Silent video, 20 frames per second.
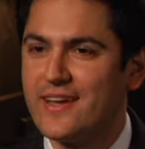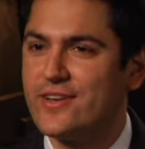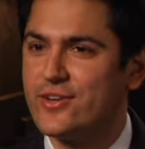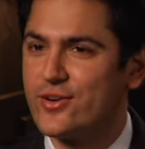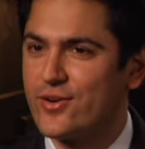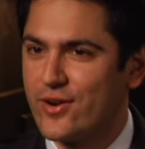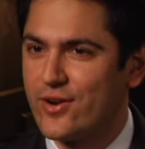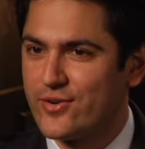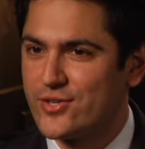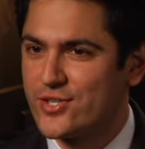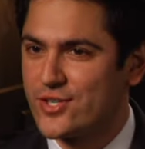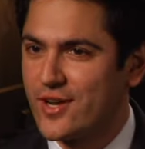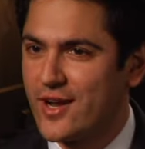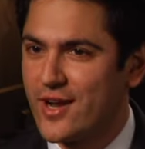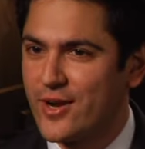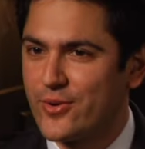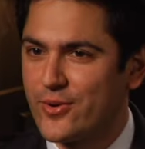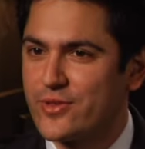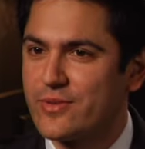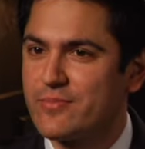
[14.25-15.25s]
And you're here in
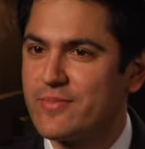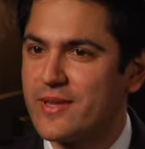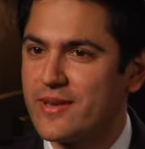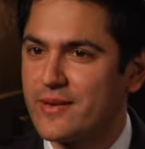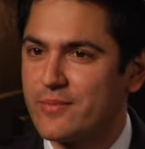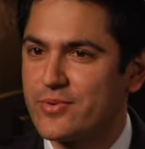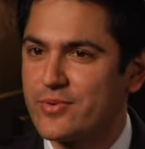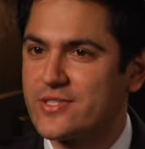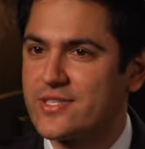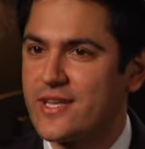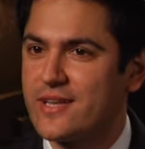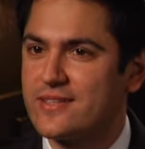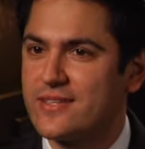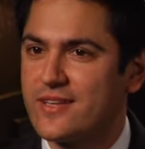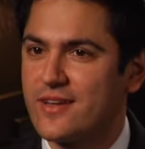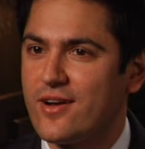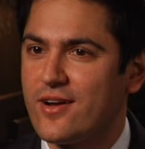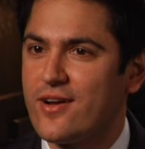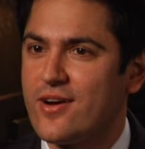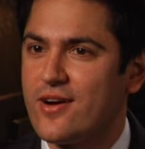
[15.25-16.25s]
Chicago at the meeting
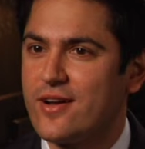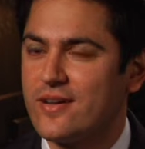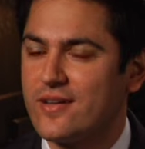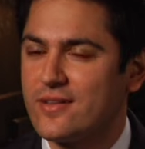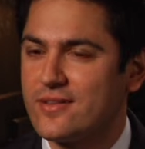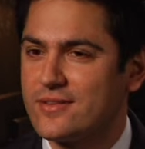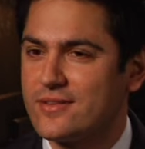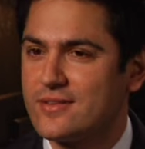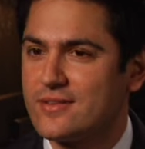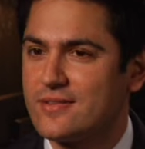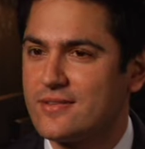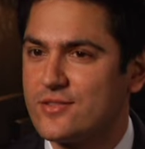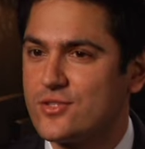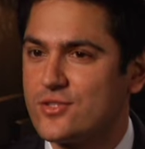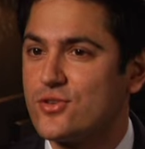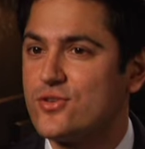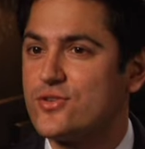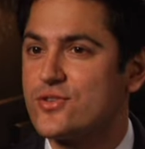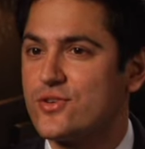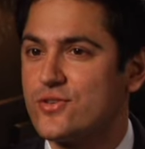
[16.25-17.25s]
presenting on
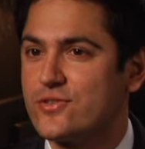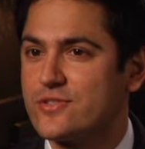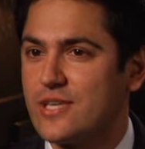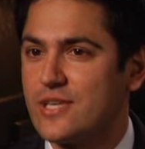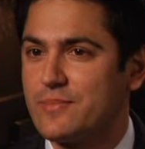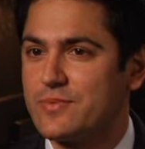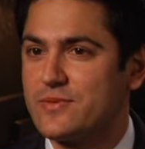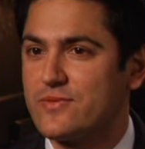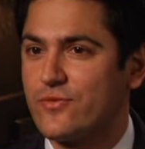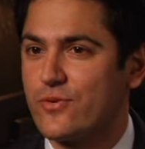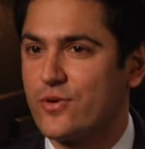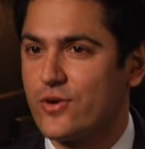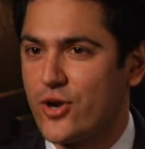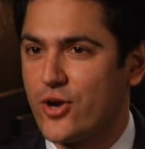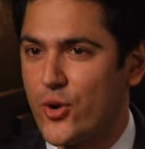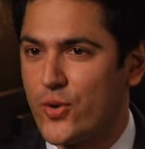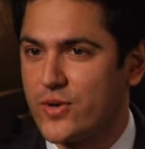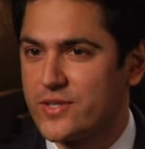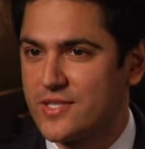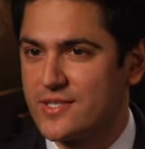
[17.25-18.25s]
surgical tips for
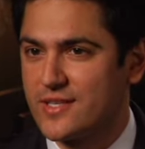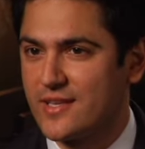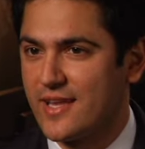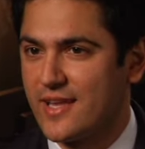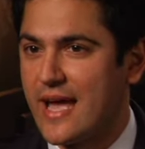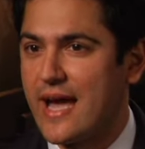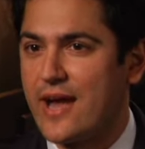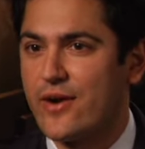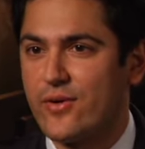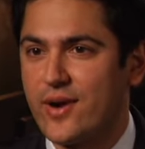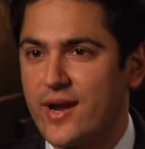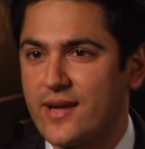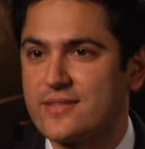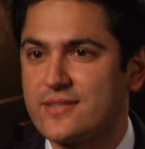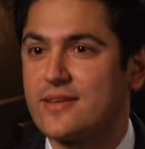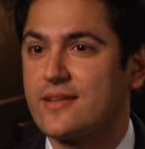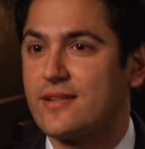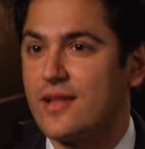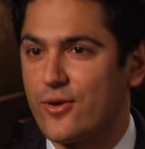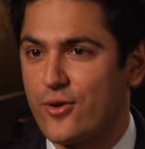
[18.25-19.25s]
coexisting cataract
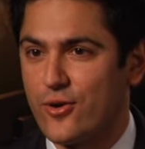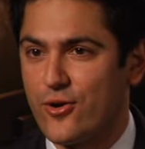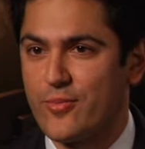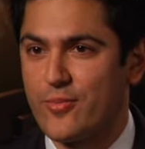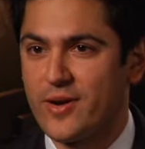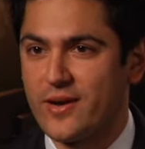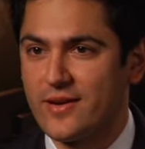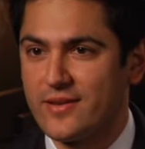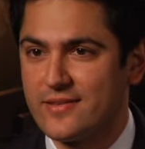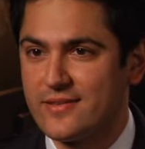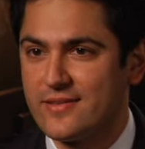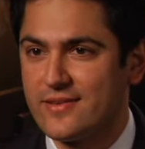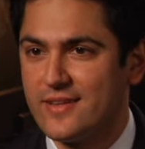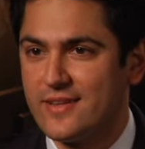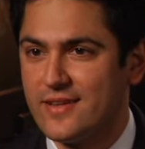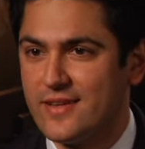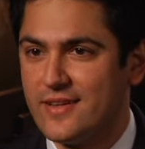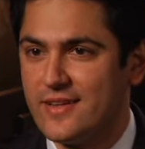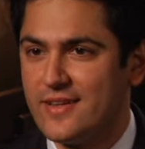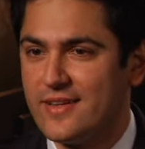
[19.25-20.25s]
and glaucoma.
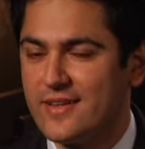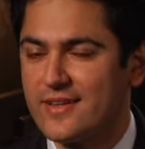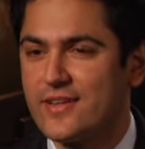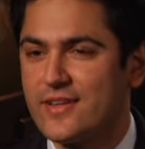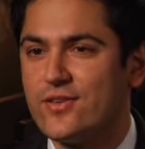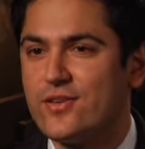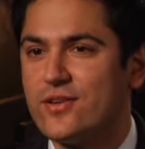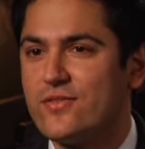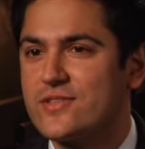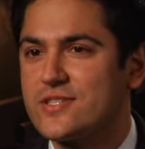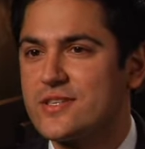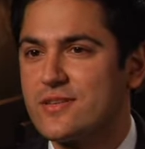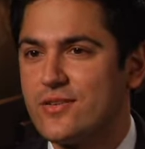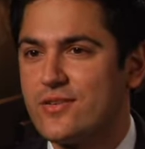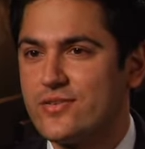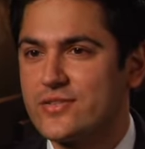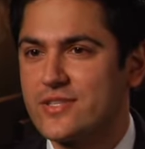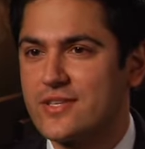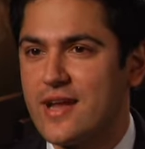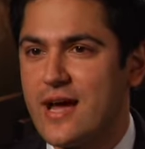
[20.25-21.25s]
Can you give us a
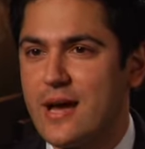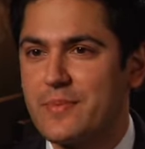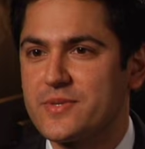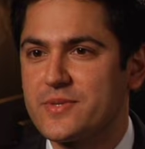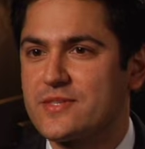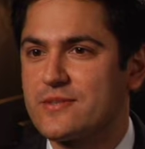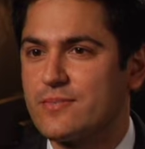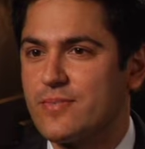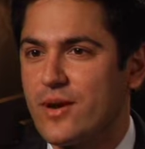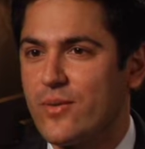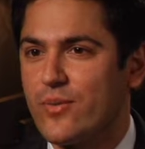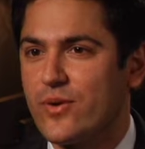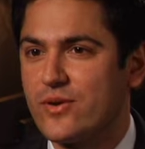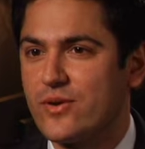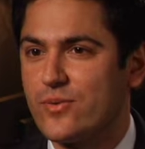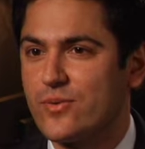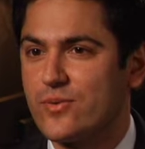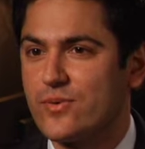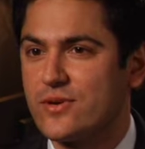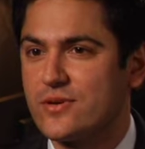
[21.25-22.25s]
little synopsis about what
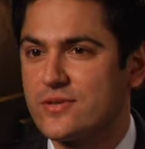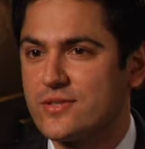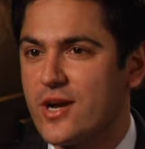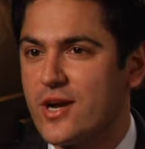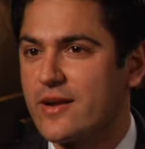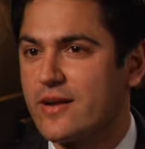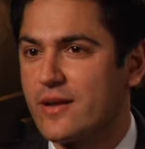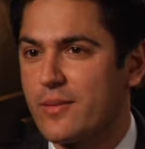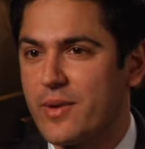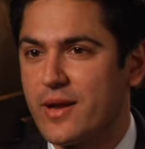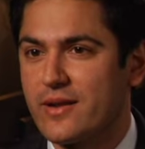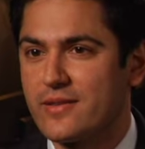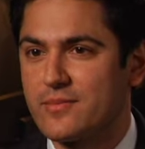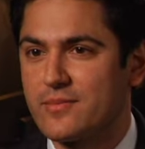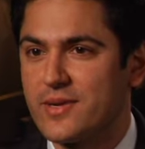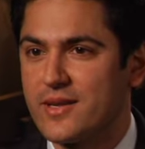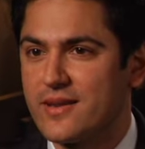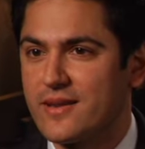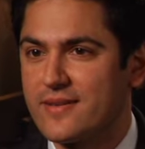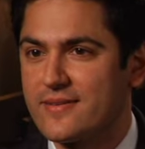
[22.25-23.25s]
you were talking about at the
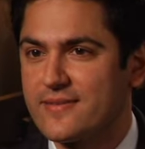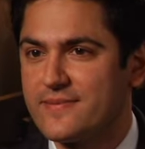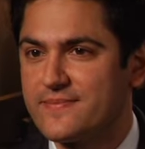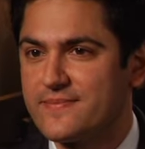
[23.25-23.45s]
meeting?